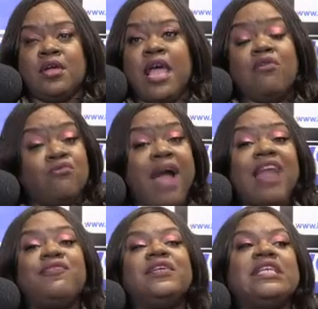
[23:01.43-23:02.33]
and
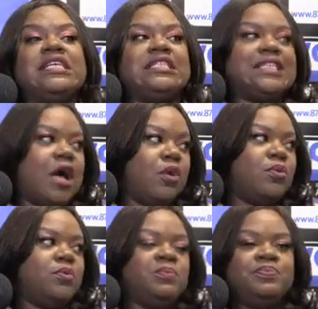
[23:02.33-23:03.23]
rightfully so.
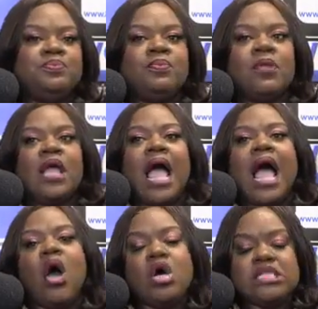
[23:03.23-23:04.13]

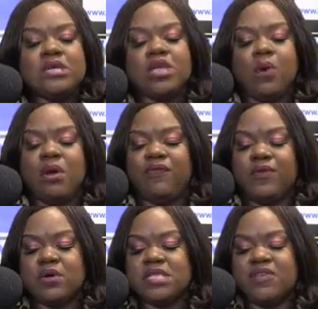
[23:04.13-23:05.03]
I also don't want
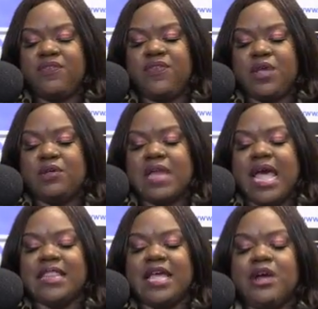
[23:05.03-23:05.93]
folks to feel
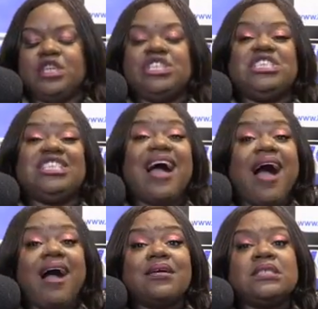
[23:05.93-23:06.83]
like they are
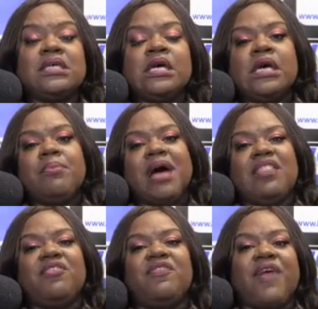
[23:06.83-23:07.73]
shocked by
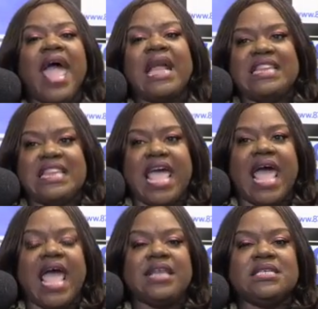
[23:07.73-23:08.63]
the fact
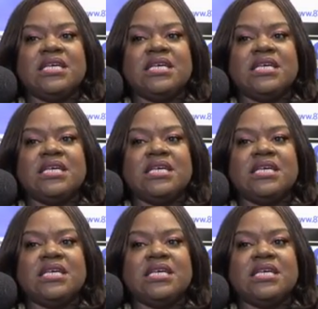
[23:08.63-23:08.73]
that